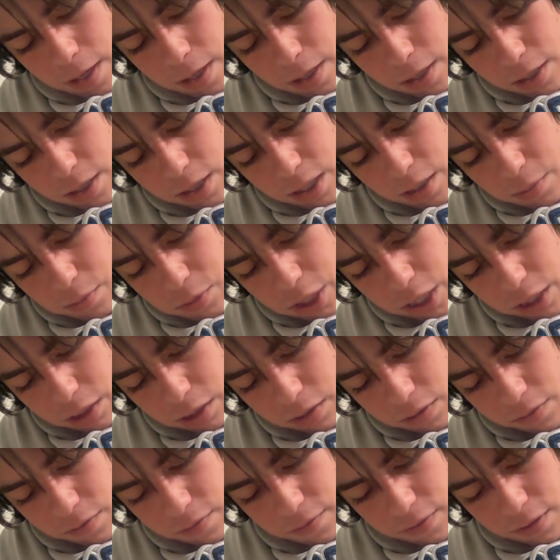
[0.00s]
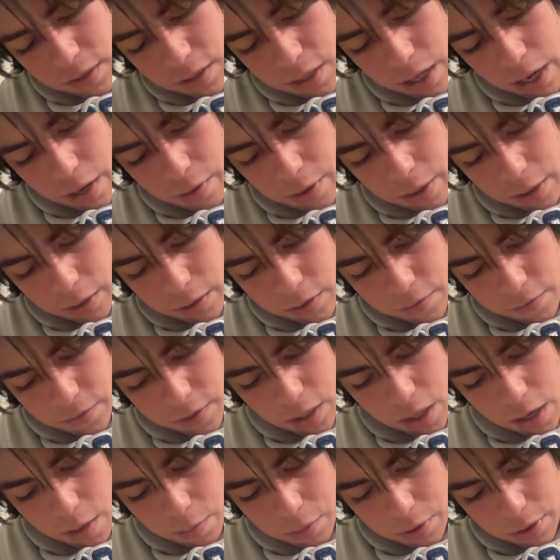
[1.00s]
The objective of the director of an
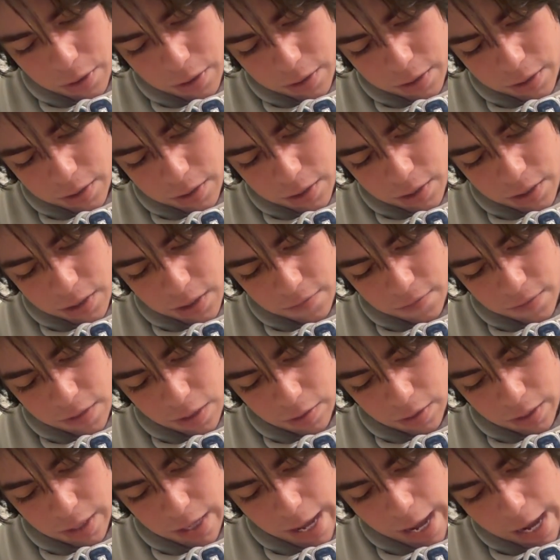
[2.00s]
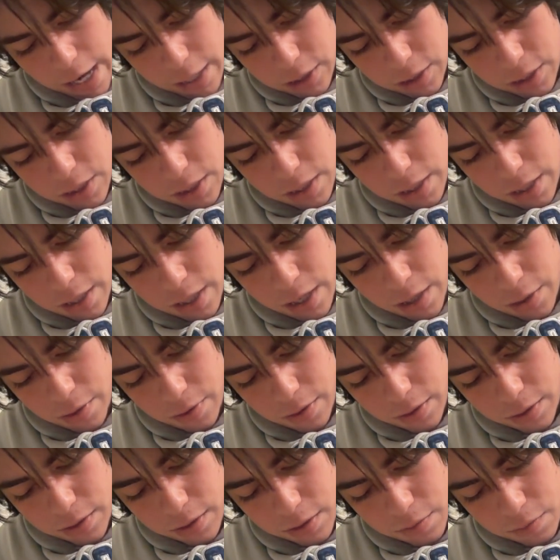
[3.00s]
opera is to sift out the action
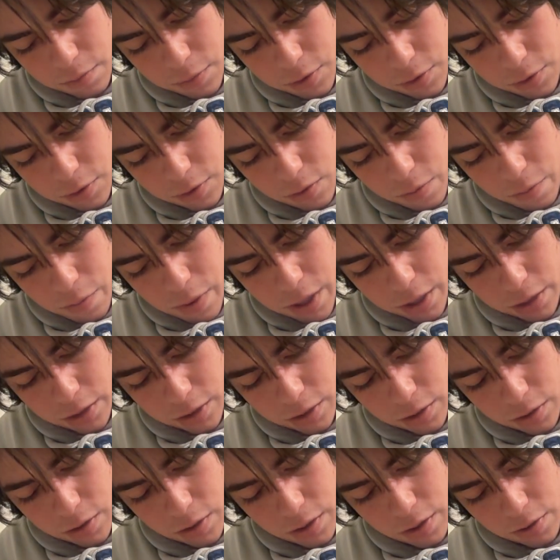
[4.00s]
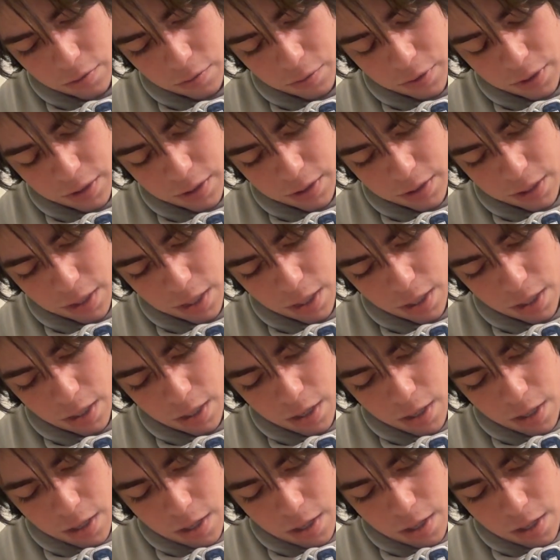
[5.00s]
inherent to the musical picture and restate